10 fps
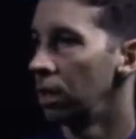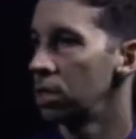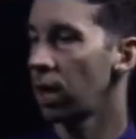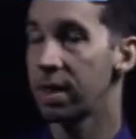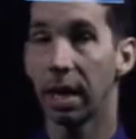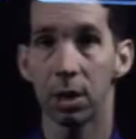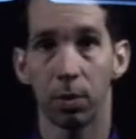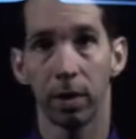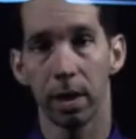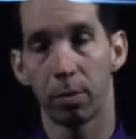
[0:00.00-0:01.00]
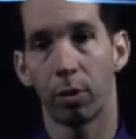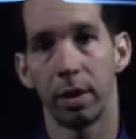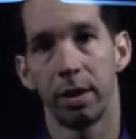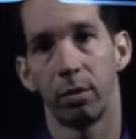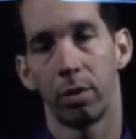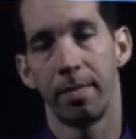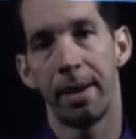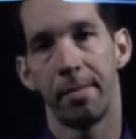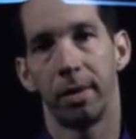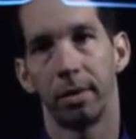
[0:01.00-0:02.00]
So I think it's really important to
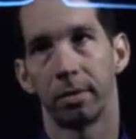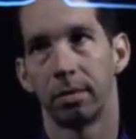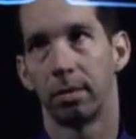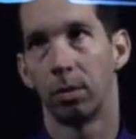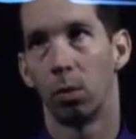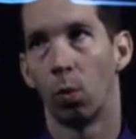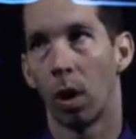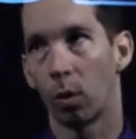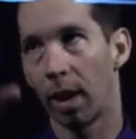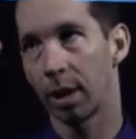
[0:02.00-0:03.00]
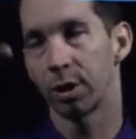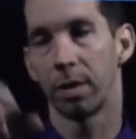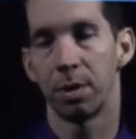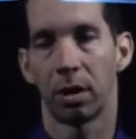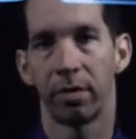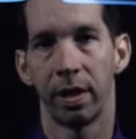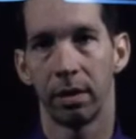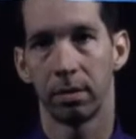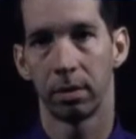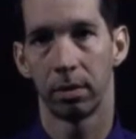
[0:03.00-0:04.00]
remember what we're actually
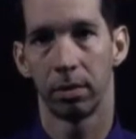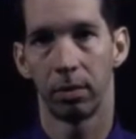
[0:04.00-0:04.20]
observing